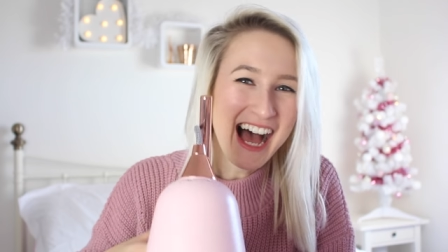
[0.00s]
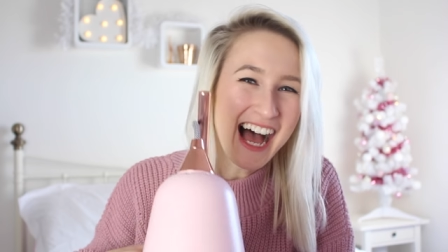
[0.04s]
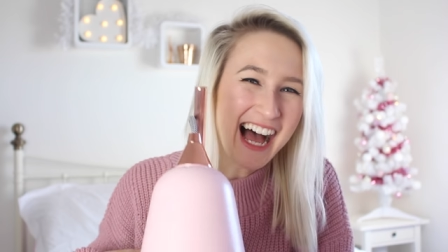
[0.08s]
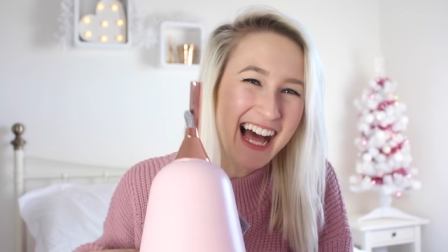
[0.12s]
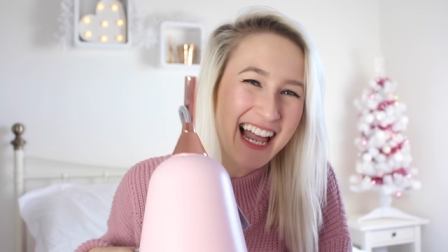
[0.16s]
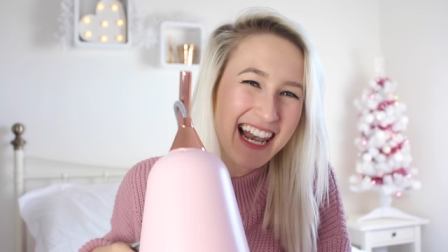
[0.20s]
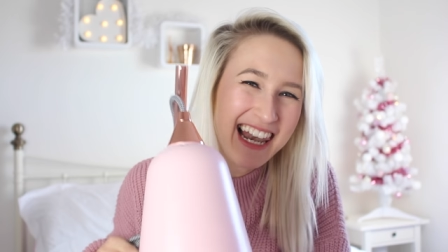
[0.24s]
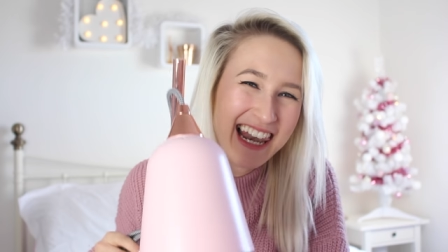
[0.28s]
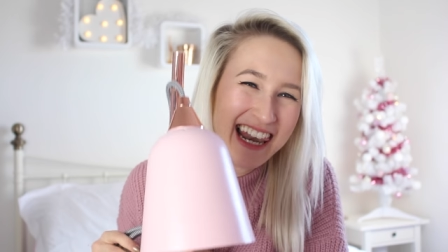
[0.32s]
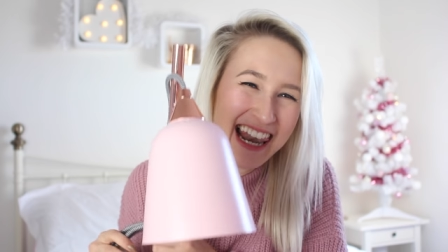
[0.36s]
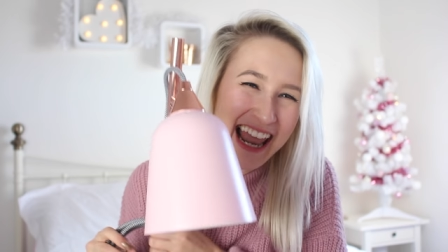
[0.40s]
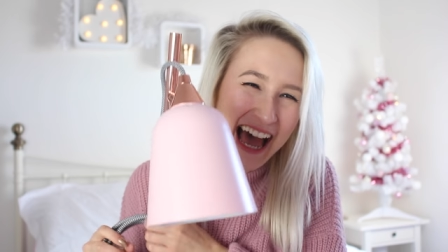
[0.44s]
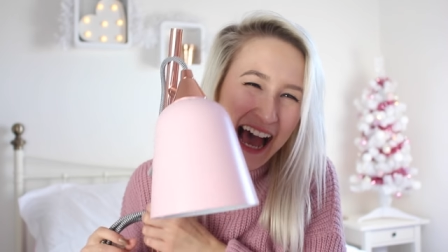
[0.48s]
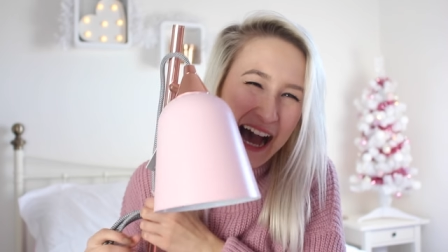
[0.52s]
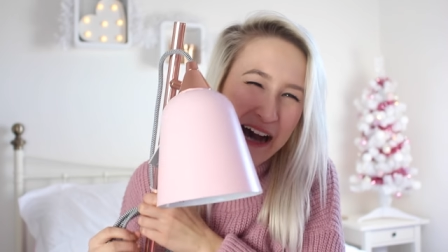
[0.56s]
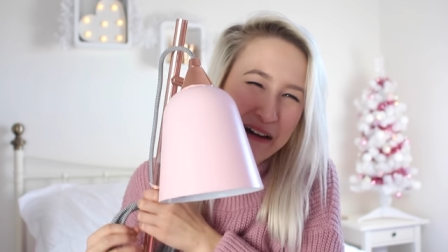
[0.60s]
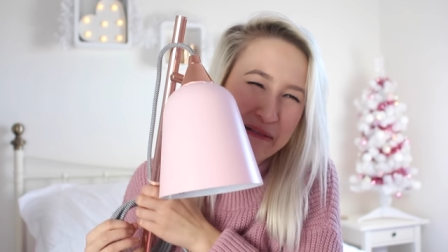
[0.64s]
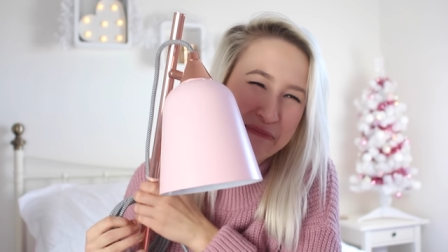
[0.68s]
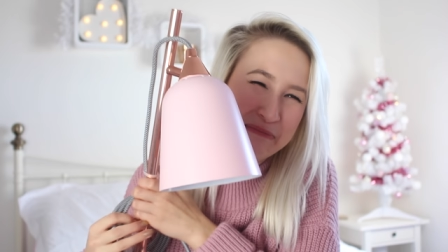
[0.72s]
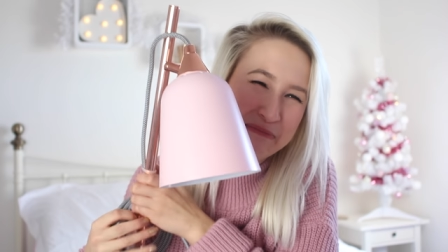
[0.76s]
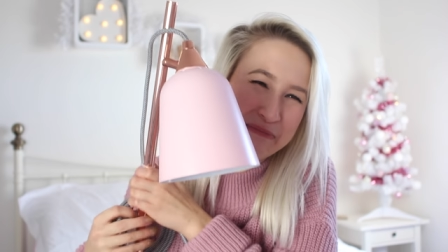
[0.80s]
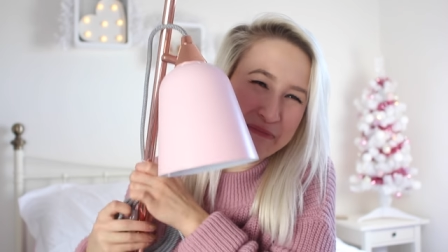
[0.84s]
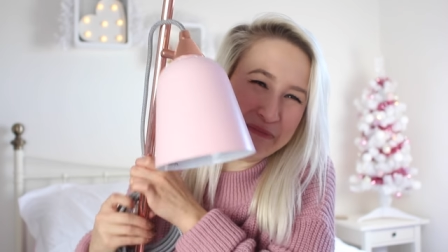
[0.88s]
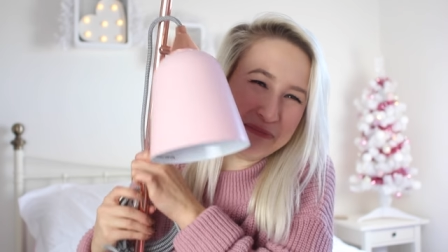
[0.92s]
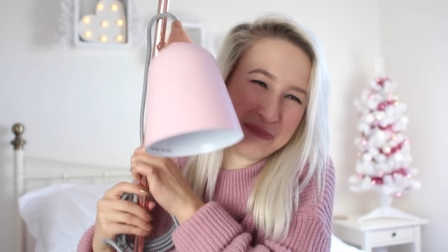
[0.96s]
a
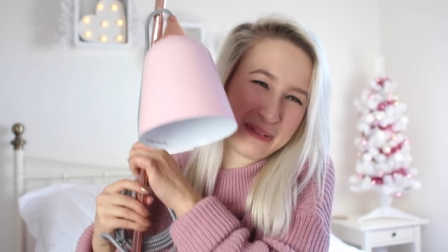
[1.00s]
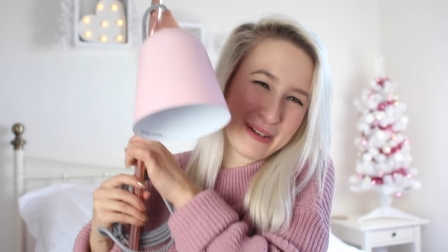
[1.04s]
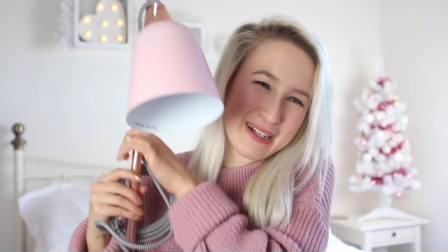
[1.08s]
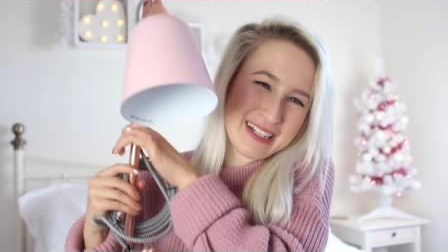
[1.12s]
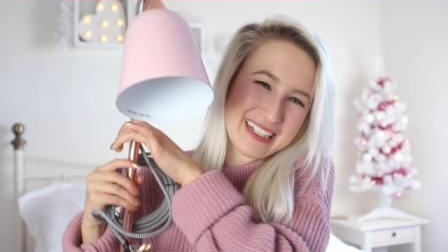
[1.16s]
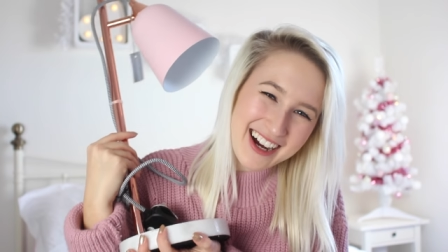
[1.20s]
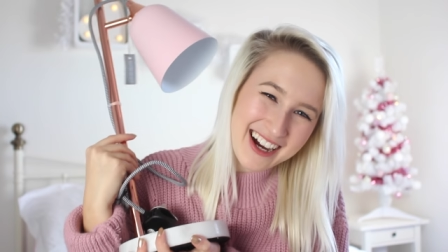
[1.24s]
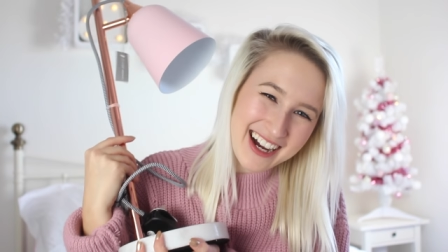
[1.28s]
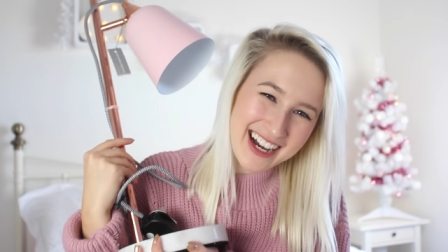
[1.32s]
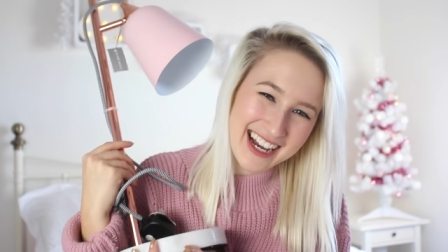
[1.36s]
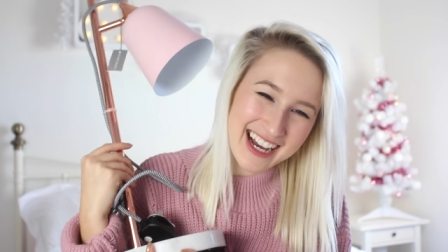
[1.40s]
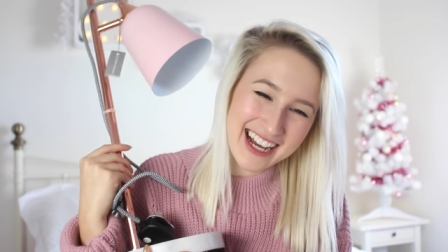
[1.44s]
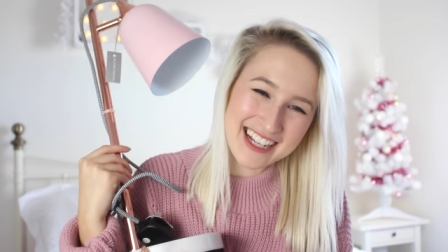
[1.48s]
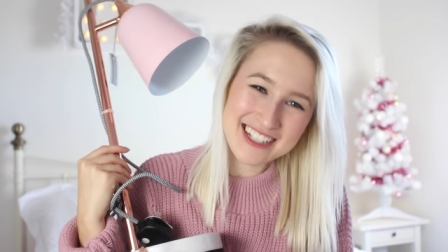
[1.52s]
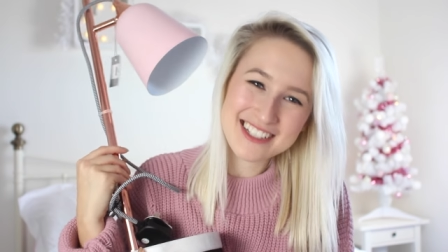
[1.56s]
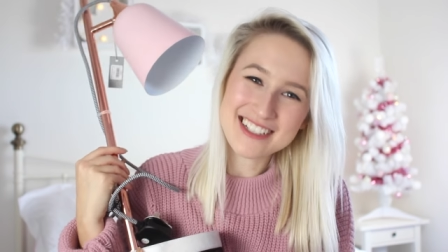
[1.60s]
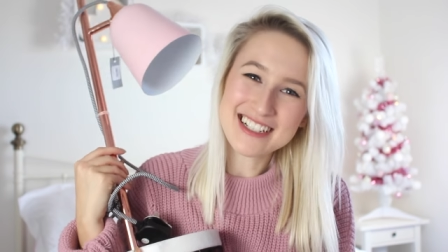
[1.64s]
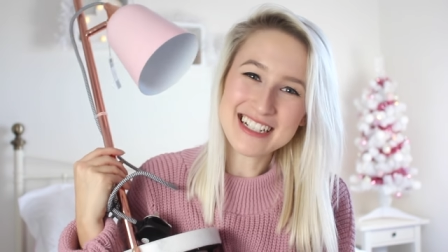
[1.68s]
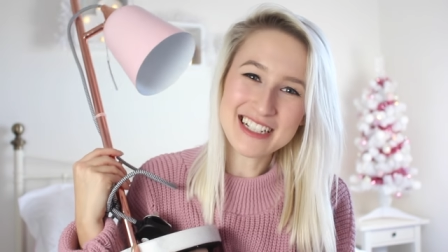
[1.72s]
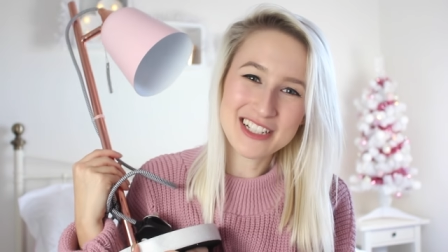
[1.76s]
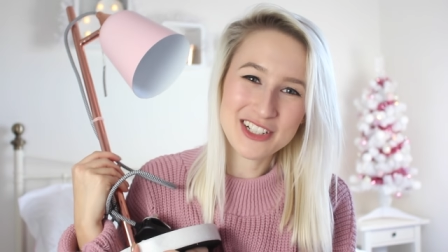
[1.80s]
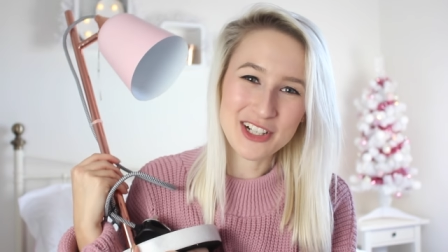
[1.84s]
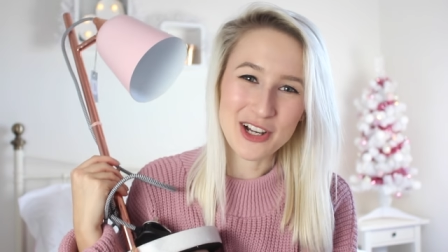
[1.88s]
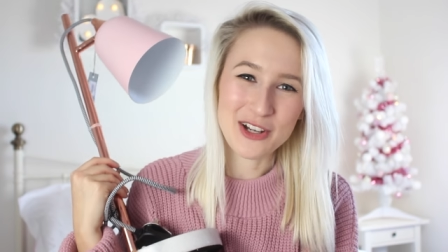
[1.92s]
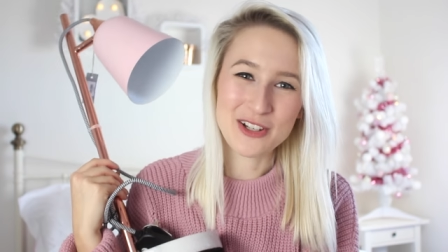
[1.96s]
lamp. I
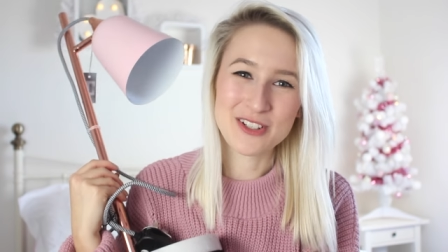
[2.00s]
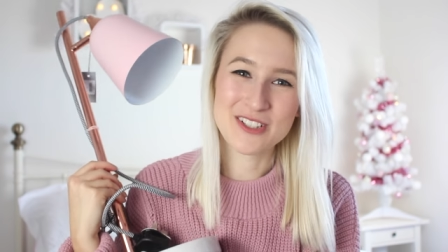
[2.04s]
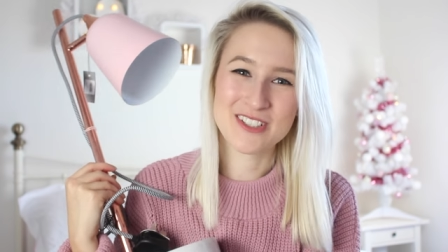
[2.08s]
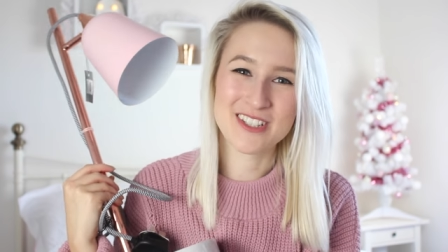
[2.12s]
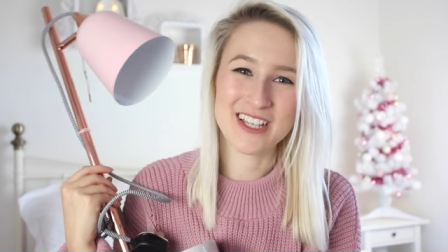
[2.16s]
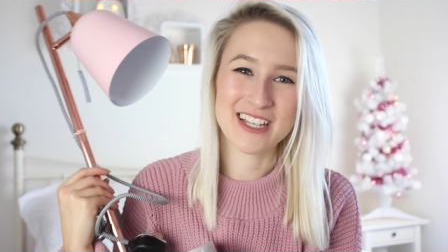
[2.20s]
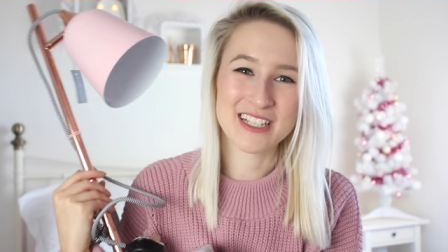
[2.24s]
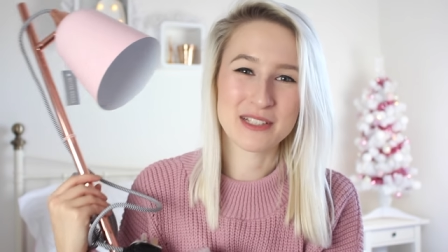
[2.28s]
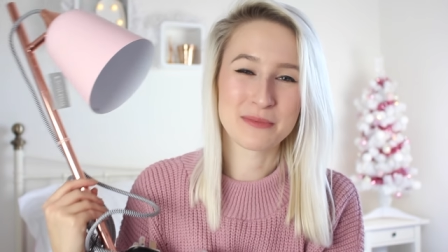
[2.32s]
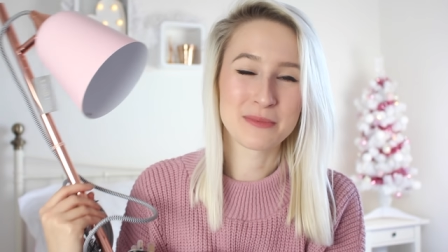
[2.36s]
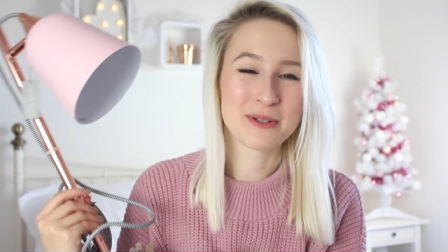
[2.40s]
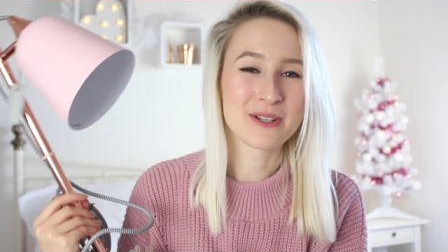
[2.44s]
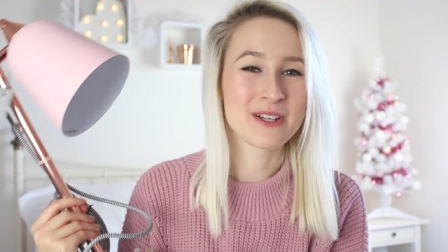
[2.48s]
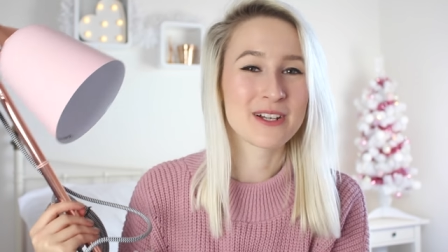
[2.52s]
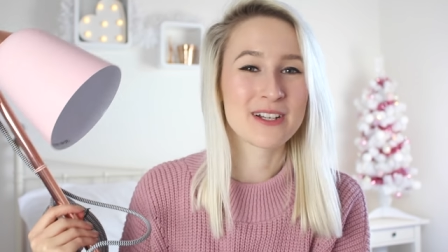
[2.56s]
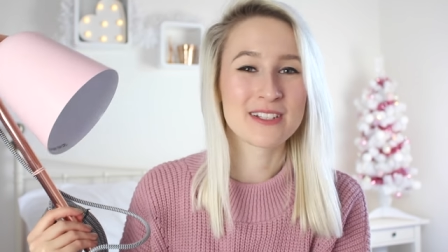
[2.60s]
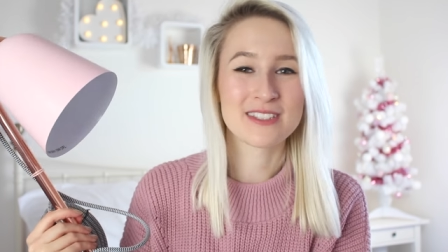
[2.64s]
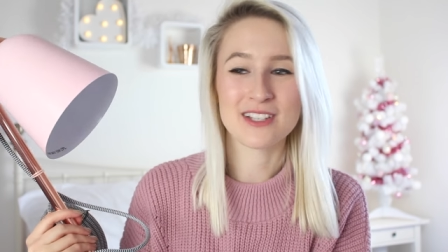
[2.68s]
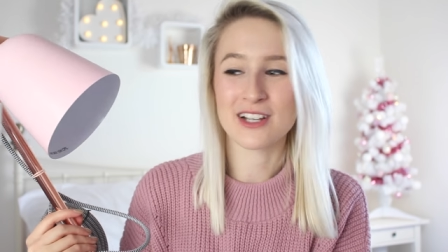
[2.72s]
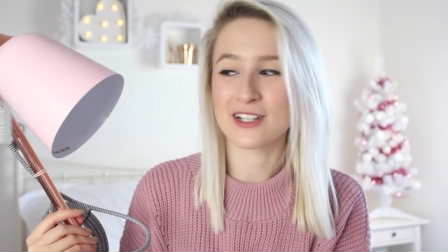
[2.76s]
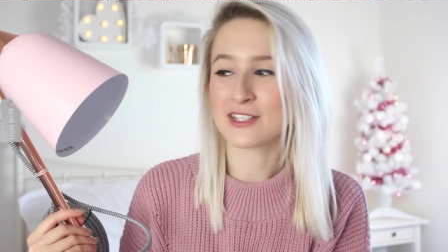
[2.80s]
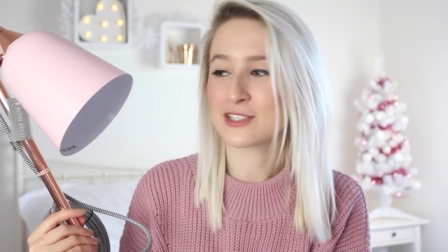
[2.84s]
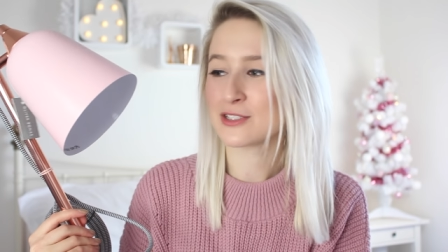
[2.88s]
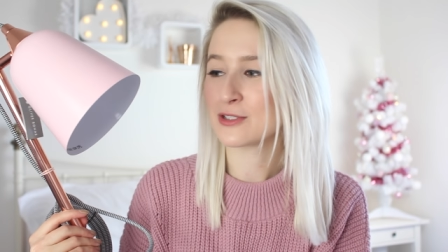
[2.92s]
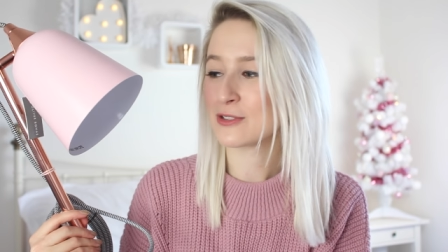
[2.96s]
actually chose this
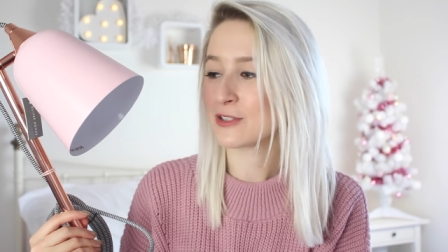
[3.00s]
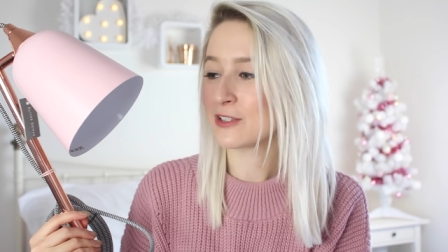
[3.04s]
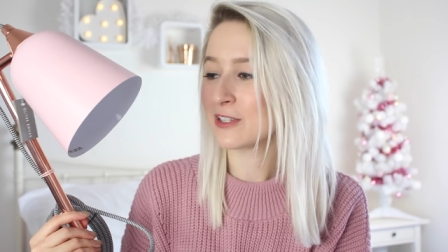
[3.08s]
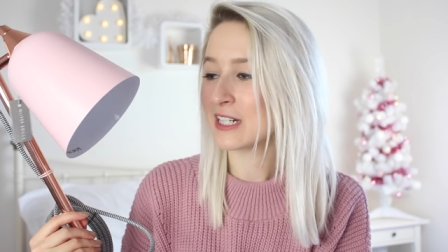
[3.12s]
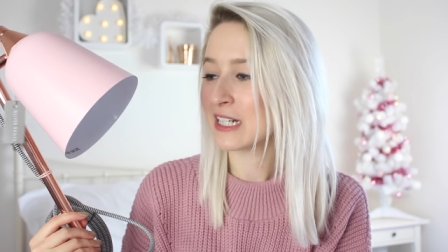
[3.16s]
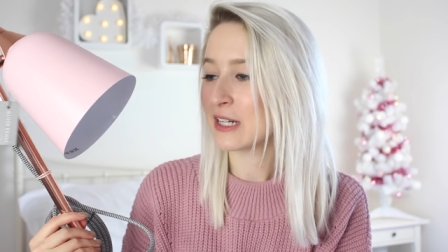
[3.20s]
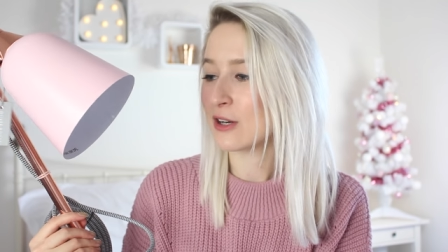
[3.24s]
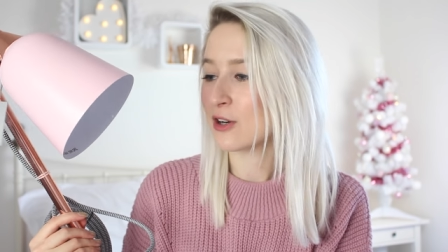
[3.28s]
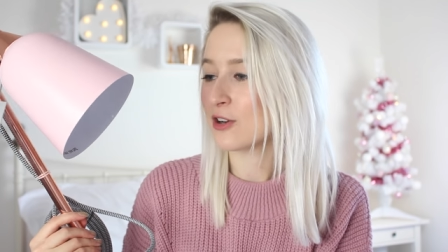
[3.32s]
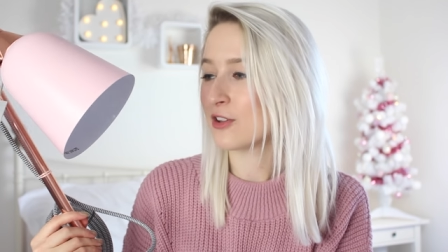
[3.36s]
because I saw it